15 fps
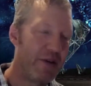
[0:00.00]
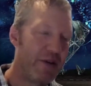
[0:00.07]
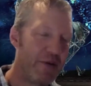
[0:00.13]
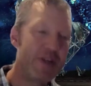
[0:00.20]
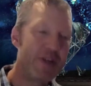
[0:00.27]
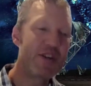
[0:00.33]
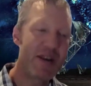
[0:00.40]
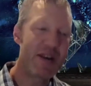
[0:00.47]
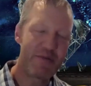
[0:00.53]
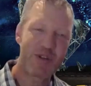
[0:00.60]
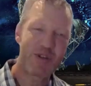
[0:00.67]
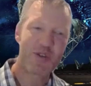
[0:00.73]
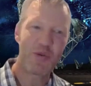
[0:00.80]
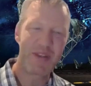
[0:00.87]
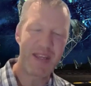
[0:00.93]
Originally, it
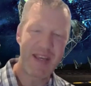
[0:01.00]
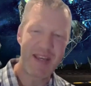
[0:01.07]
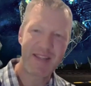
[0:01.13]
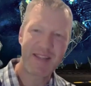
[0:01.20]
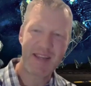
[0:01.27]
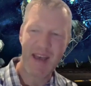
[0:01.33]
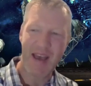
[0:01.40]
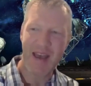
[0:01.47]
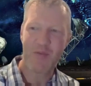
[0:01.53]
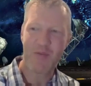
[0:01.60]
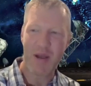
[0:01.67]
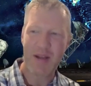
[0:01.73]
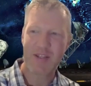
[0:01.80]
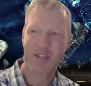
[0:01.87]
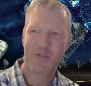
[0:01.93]
was called the SKA,
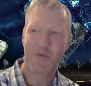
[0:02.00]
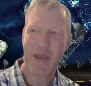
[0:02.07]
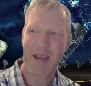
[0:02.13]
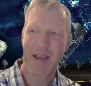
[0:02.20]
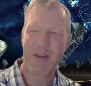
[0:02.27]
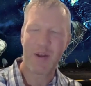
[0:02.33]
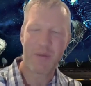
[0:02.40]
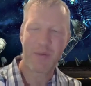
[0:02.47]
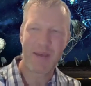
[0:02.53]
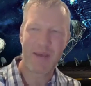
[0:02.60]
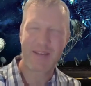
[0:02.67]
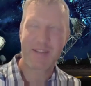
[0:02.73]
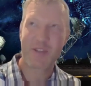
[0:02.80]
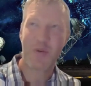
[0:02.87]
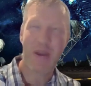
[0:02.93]

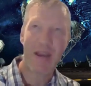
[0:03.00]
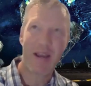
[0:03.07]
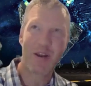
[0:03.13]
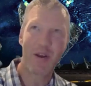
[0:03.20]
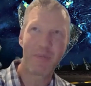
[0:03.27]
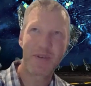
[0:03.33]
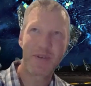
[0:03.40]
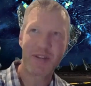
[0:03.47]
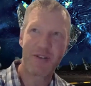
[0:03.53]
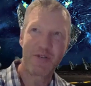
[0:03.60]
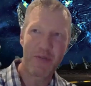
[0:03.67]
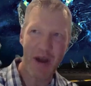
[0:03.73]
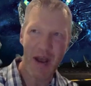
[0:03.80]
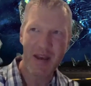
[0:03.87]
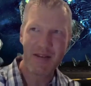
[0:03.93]
Square Kilometer
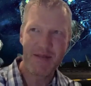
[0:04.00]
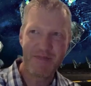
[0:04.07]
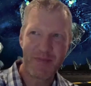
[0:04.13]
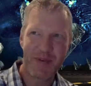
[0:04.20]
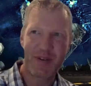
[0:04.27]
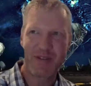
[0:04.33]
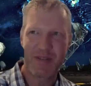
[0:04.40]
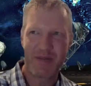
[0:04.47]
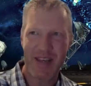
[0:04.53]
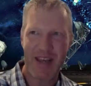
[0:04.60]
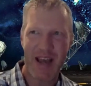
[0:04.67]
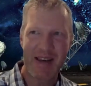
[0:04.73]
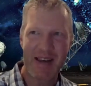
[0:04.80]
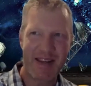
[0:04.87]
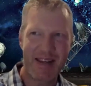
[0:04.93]
Array, because of
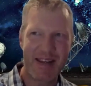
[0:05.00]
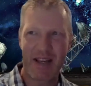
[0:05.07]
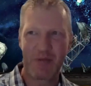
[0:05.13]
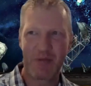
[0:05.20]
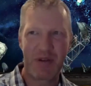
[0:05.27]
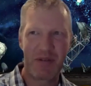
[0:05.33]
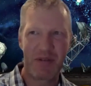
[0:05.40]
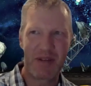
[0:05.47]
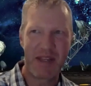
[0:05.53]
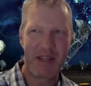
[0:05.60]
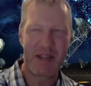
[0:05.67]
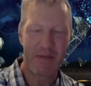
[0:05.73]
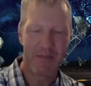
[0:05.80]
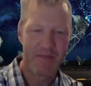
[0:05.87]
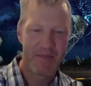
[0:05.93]
the idea that we would need